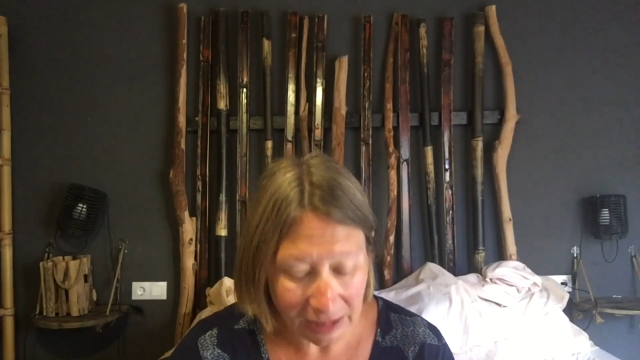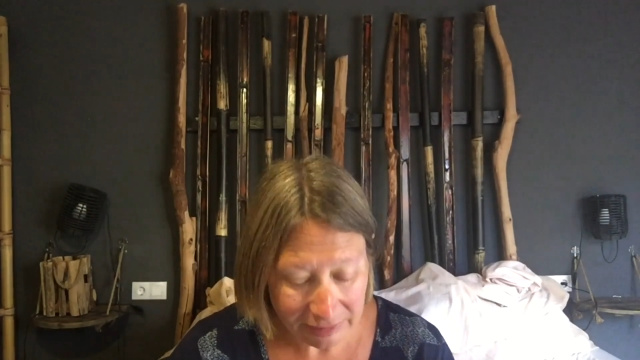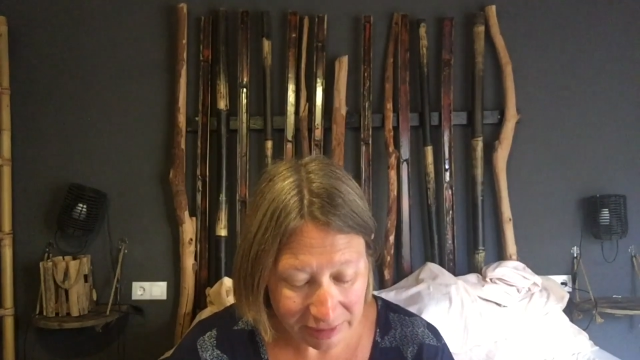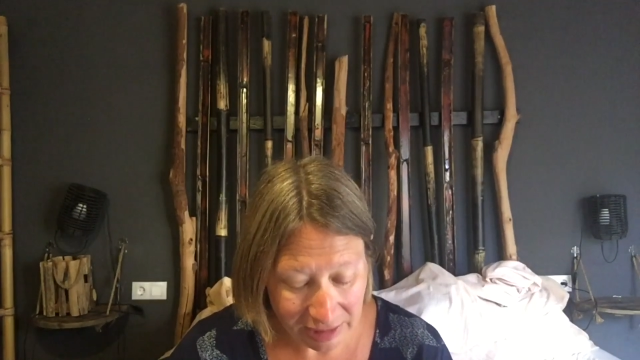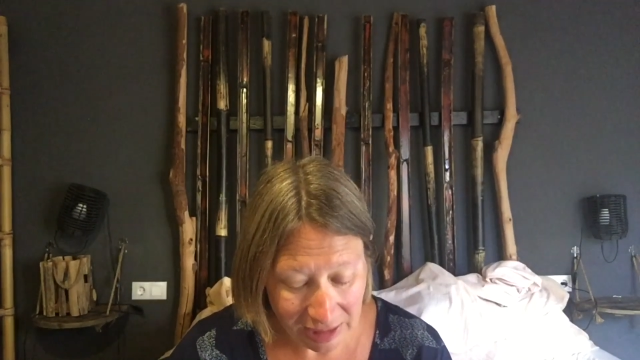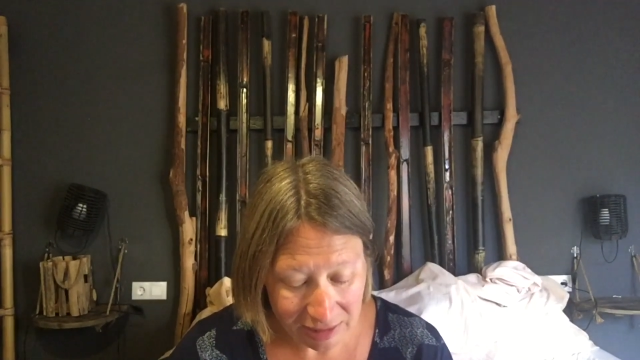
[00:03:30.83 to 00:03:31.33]

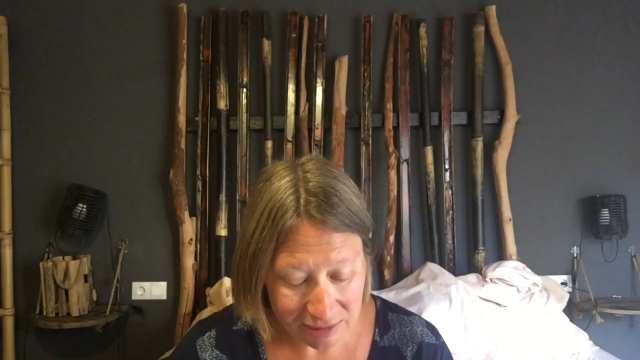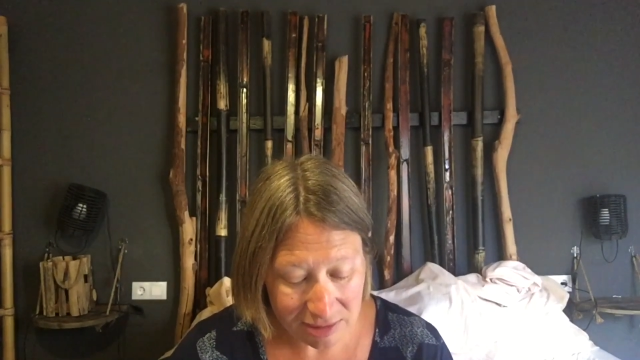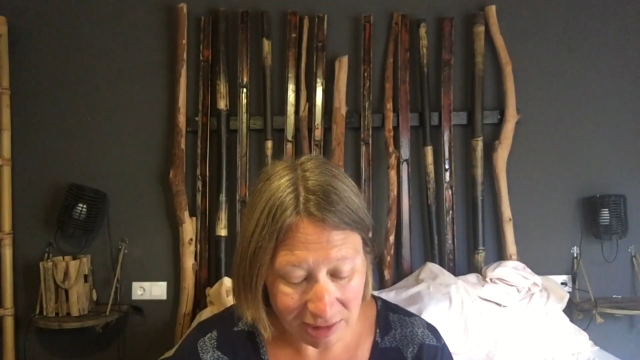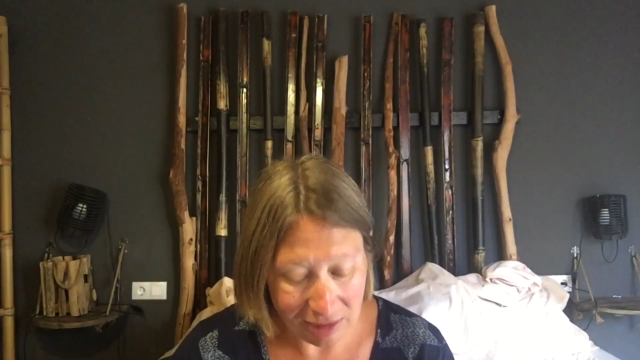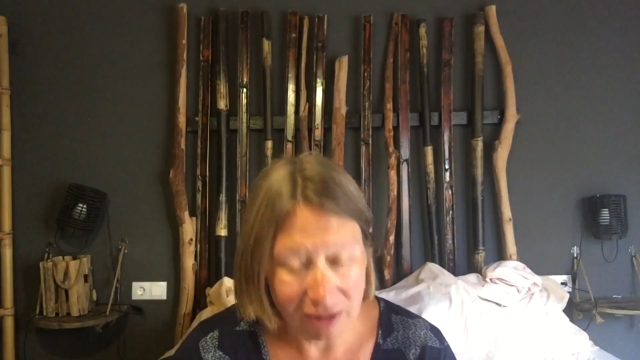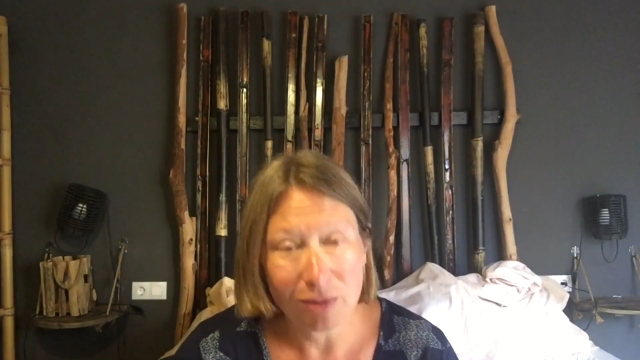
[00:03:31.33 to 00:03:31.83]
The next
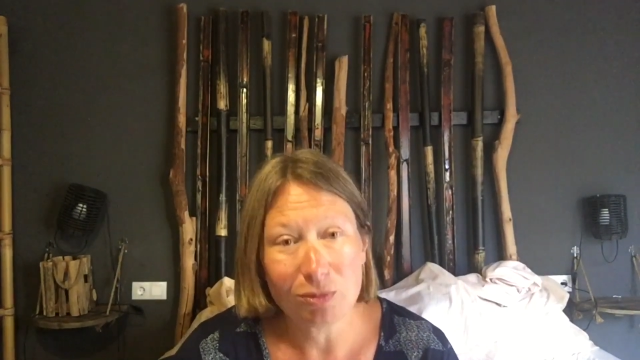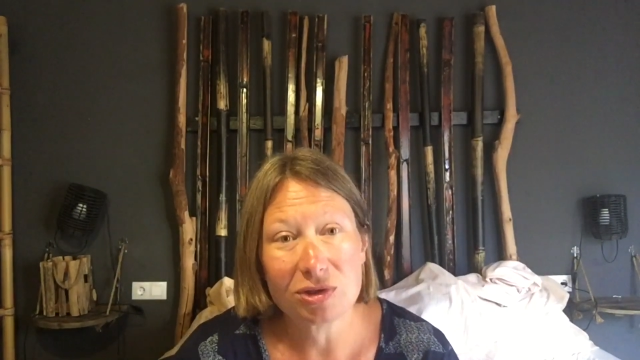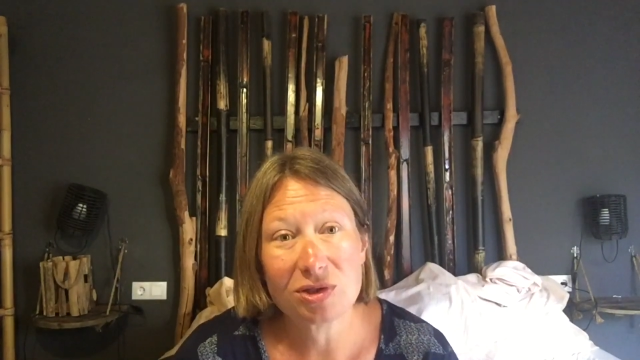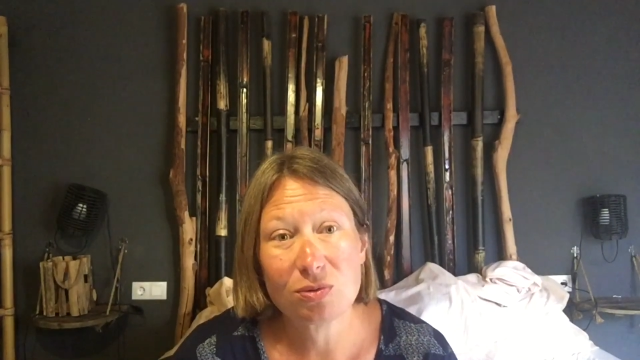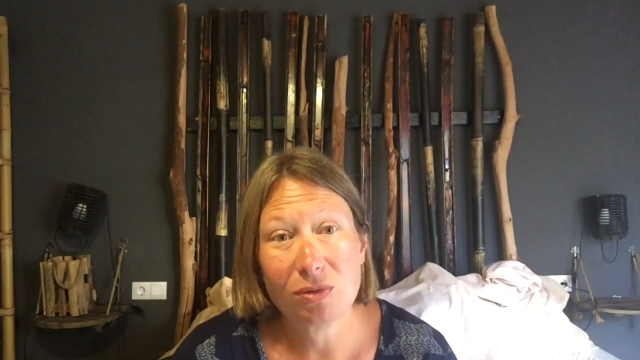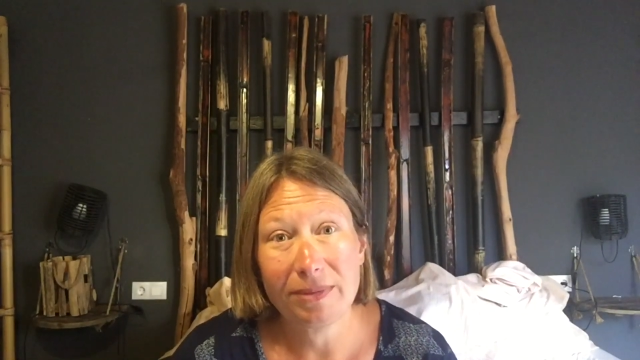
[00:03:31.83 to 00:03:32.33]
thing
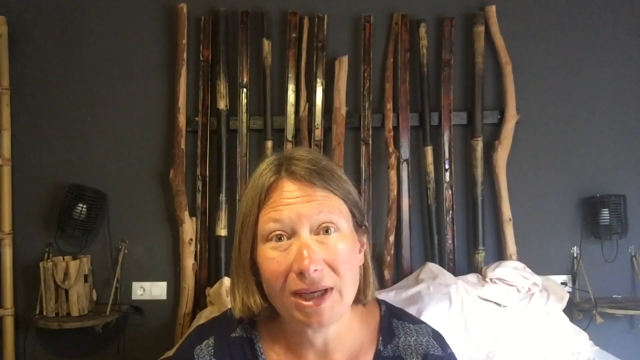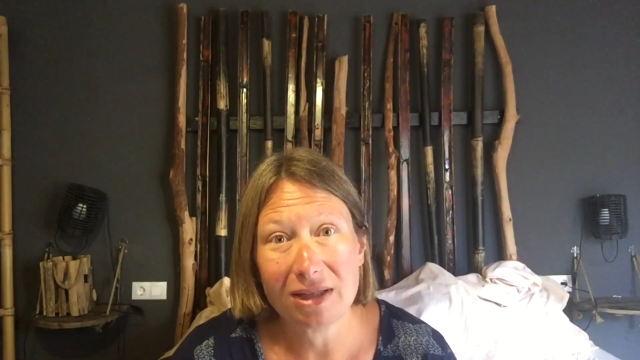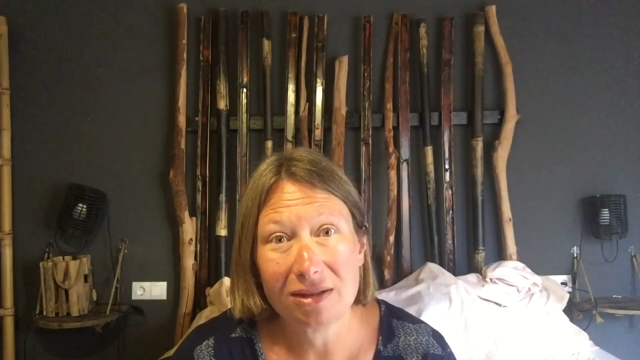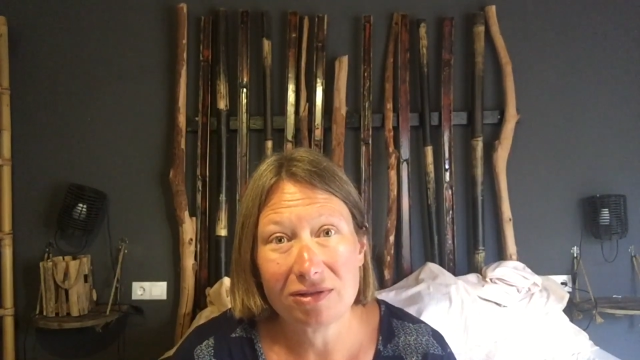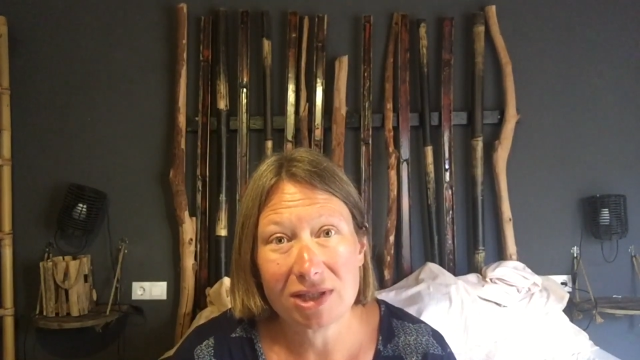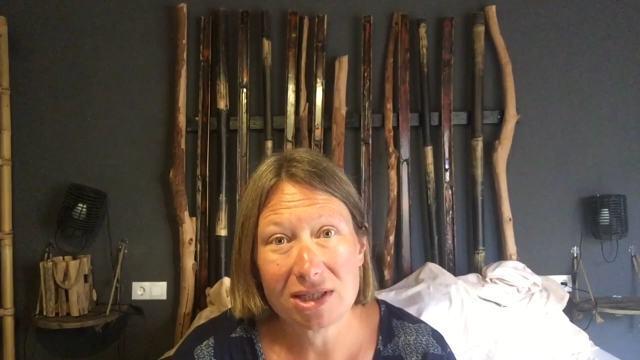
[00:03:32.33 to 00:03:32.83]
was swimming
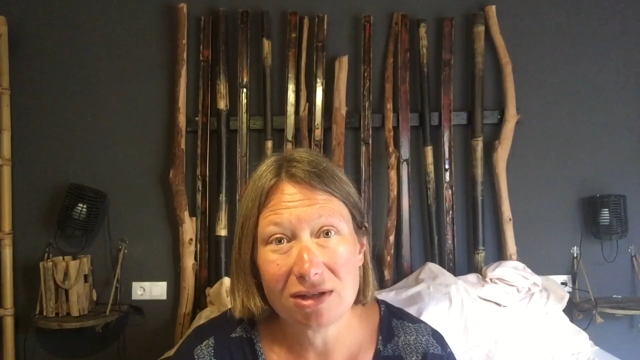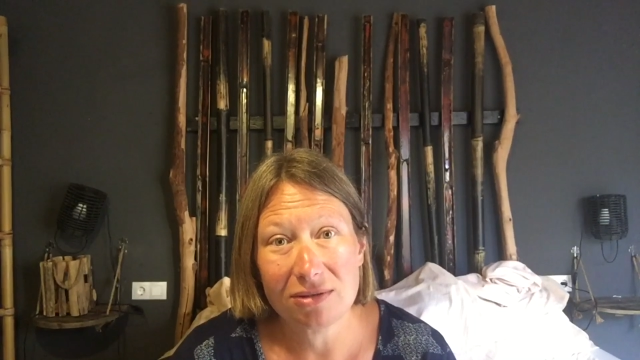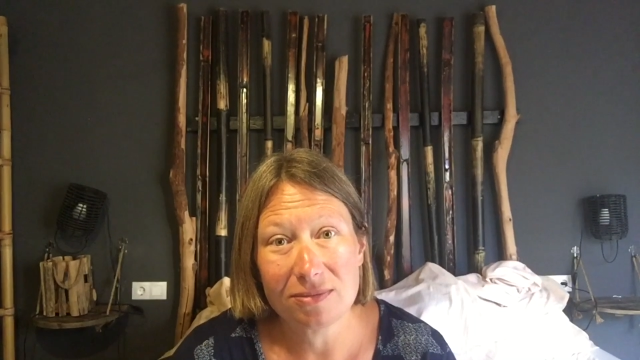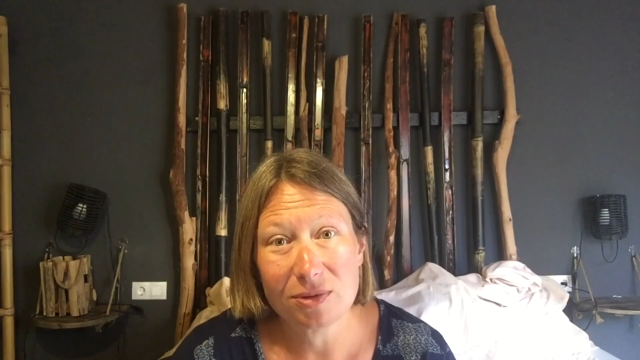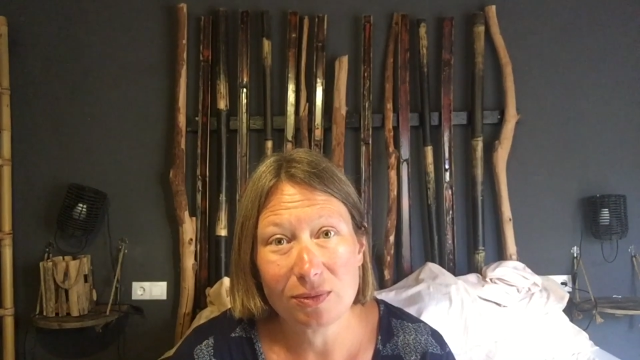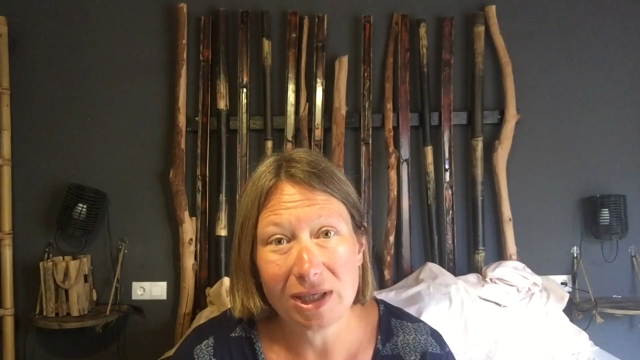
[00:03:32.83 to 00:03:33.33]
3
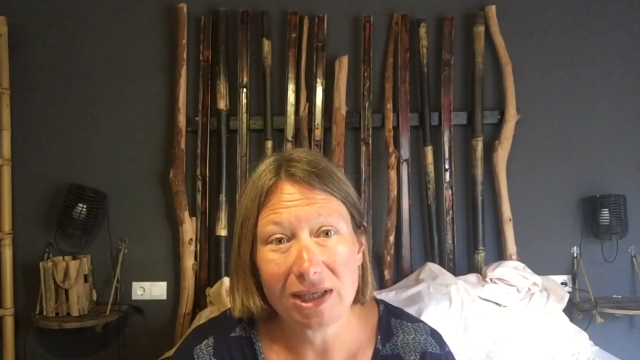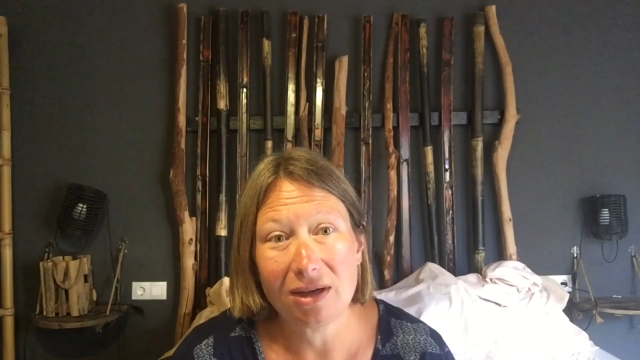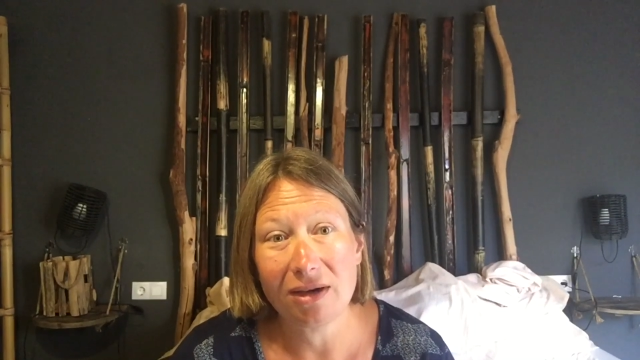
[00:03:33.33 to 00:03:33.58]
times a week.